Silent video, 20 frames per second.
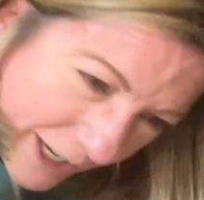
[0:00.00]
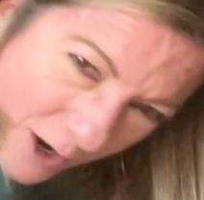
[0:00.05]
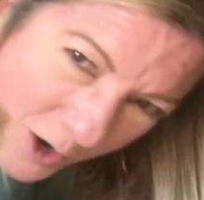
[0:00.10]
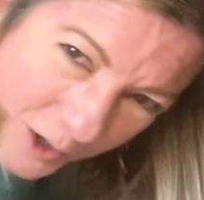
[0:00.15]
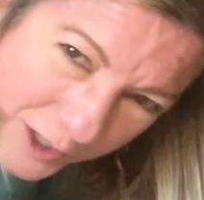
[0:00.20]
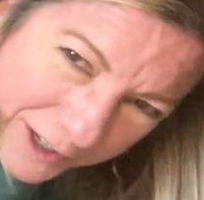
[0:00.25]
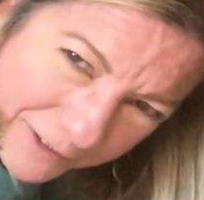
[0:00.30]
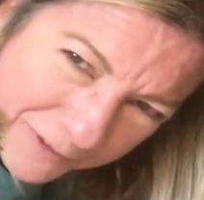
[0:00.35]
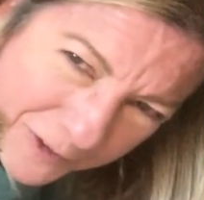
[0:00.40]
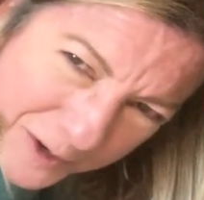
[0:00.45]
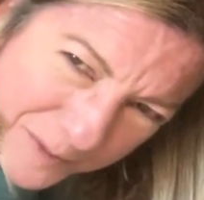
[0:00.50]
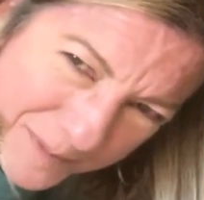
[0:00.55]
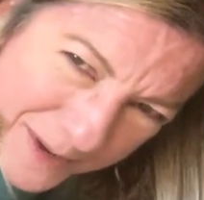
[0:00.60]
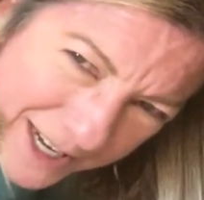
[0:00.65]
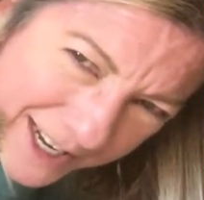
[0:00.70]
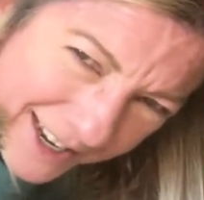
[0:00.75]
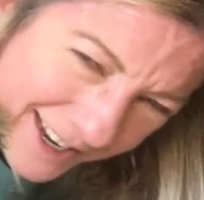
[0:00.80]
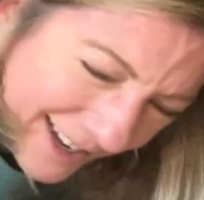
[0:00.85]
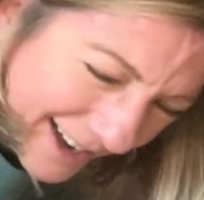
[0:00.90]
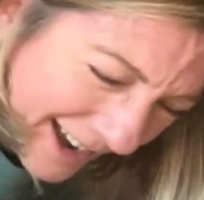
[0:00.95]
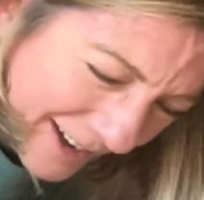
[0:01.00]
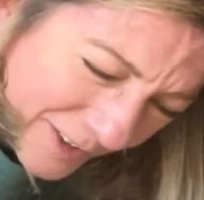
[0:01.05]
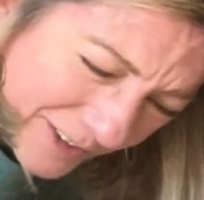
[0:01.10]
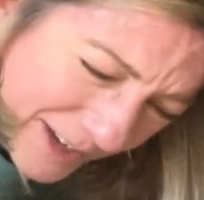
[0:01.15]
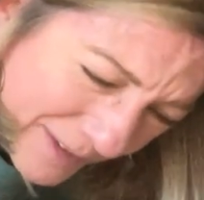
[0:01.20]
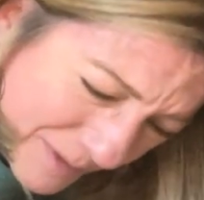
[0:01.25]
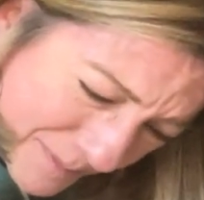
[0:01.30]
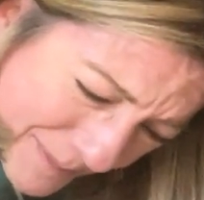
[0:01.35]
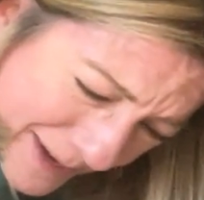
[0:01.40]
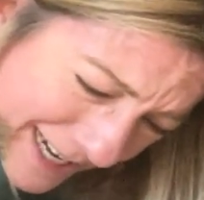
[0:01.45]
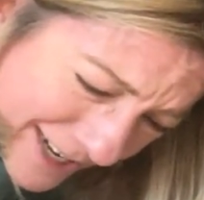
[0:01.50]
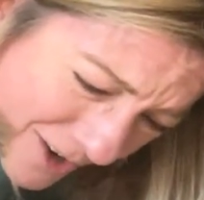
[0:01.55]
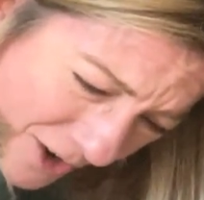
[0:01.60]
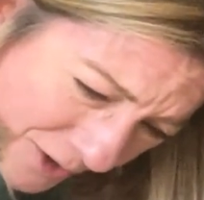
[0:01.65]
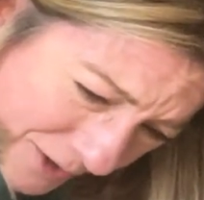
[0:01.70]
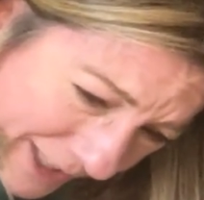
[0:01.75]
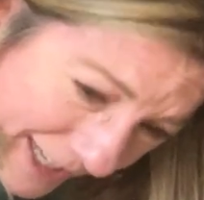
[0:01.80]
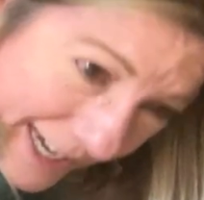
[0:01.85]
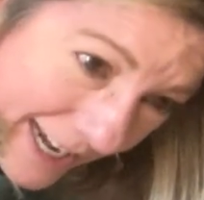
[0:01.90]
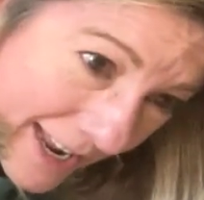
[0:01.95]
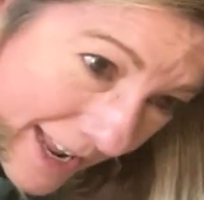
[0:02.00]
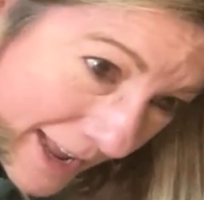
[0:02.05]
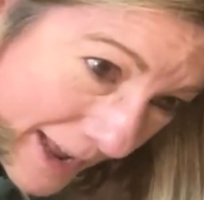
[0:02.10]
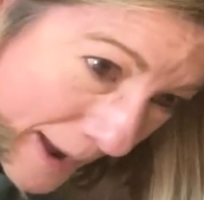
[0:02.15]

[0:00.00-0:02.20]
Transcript: hold it for a minute. And I don't even mean only.